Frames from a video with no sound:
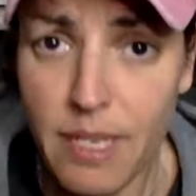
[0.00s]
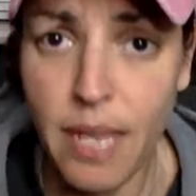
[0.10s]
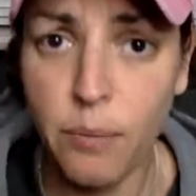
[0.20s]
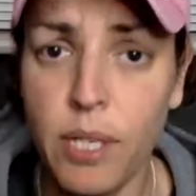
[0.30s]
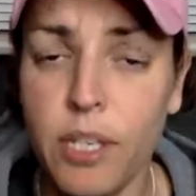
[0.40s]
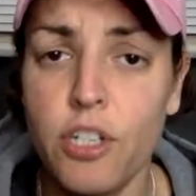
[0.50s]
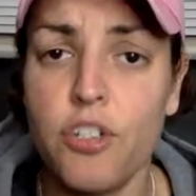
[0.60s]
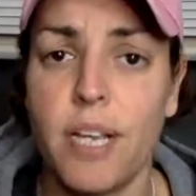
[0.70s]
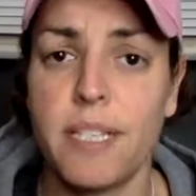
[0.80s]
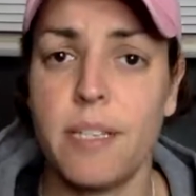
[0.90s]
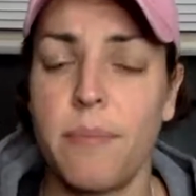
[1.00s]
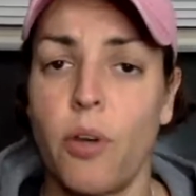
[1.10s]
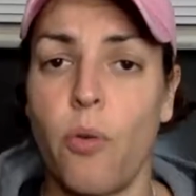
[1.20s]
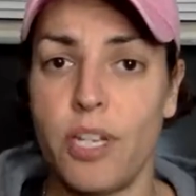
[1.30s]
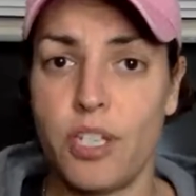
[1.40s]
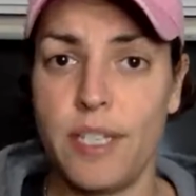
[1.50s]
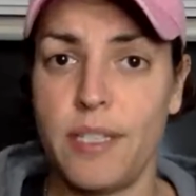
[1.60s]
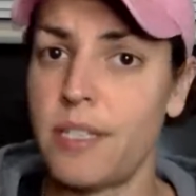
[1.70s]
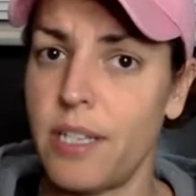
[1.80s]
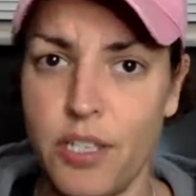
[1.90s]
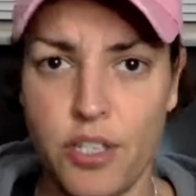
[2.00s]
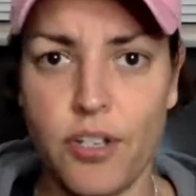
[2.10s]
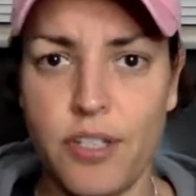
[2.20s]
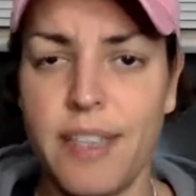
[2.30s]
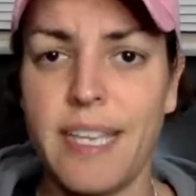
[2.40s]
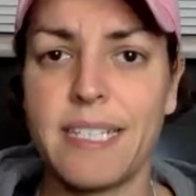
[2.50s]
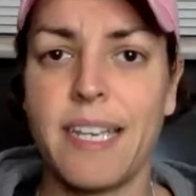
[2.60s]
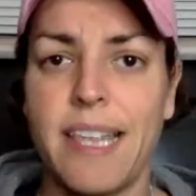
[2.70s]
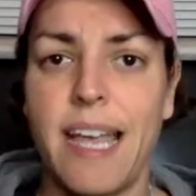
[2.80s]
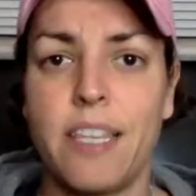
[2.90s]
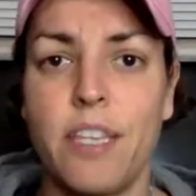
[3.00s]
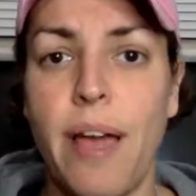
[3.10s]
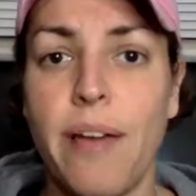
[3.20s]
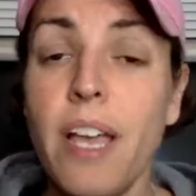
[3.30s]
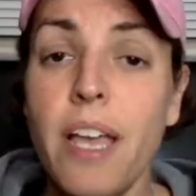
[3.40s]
and we could address some of the questions, concerns, and things like that you have.